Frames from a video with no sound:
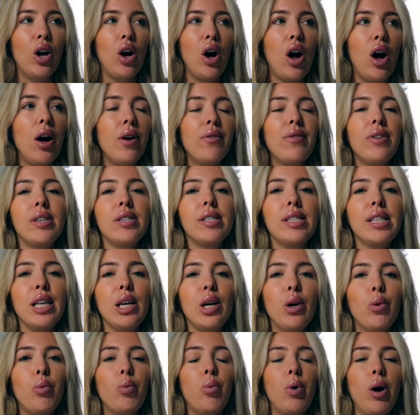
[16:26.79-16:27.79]

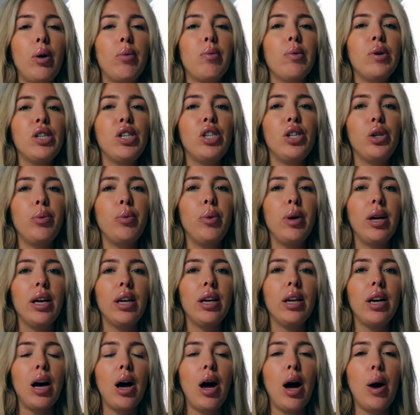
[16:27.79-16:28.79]
obviously what we're
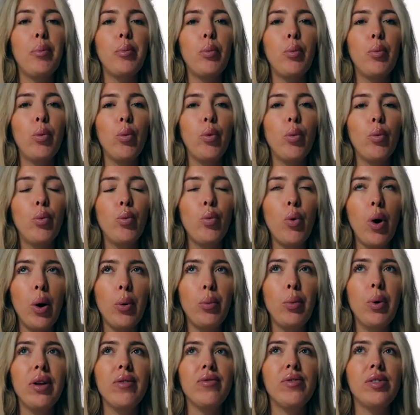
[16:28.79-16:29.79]
doing
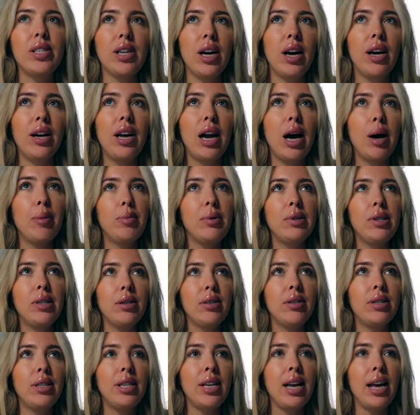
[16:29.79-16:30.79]
what we've done up
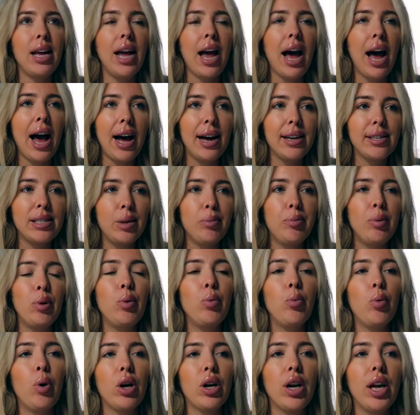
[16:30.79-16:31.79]
until today hasn't
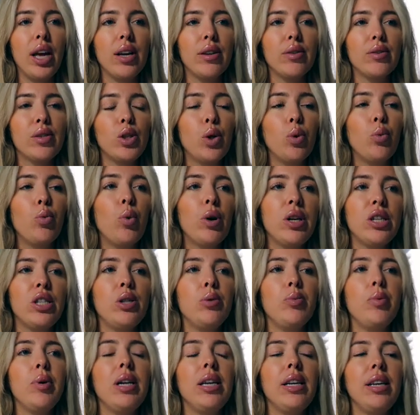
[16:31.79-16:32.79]
been working. So what
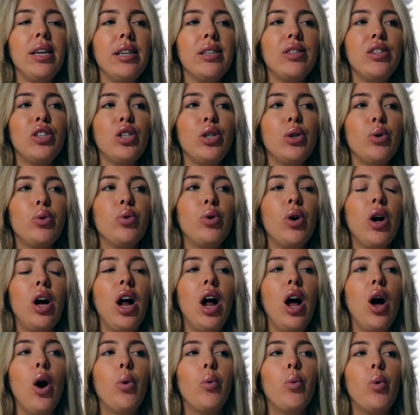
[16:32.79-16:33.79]
do we need to,
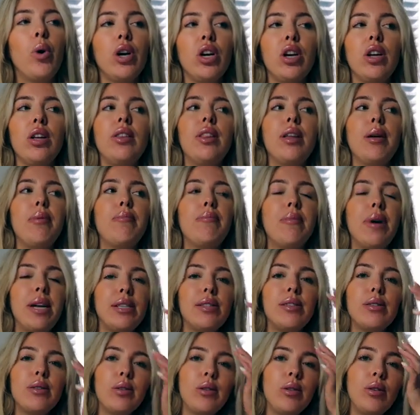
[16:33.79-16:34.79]
what are the
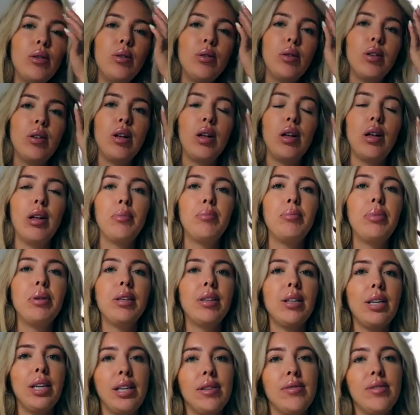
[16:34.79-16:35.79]
mental
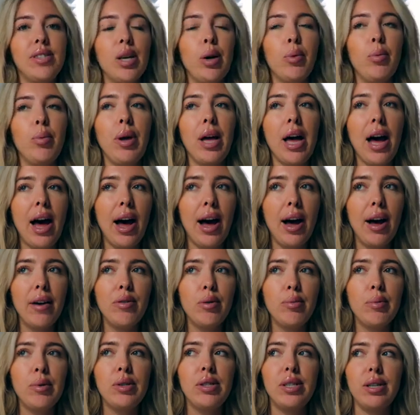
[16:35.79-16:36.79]
beliefs that we have
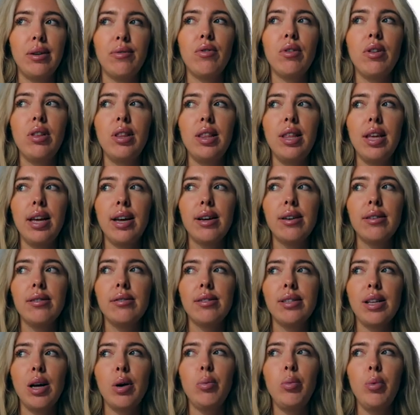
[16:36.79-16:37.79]
about different
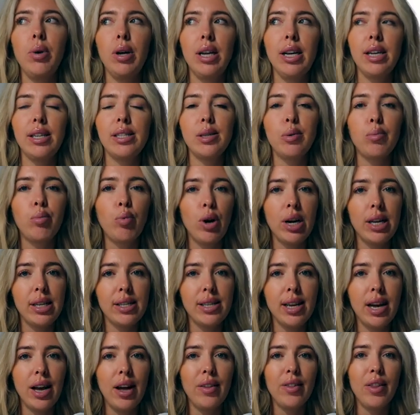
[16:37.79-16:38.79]
things that we need to break
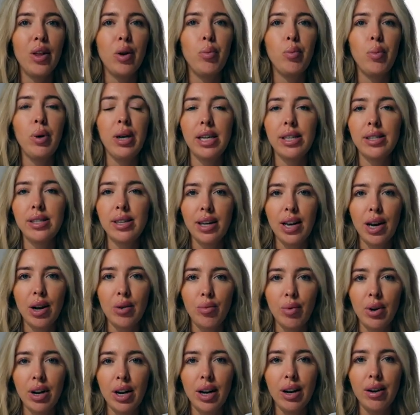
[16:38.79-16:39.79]
down, that we need to
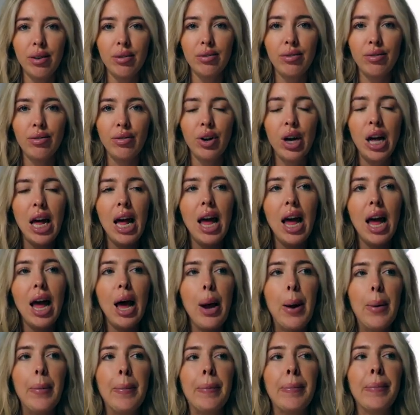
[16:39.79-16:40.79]
get rid of?
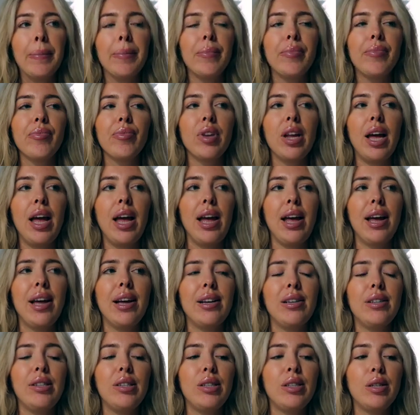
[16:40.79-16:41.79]

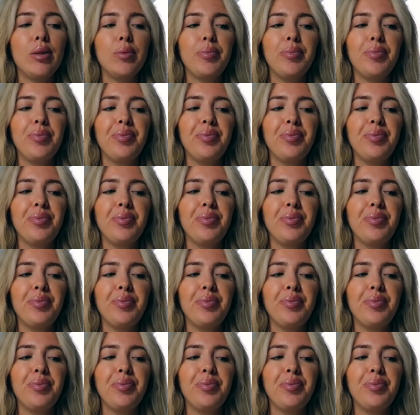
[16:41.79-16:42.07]
And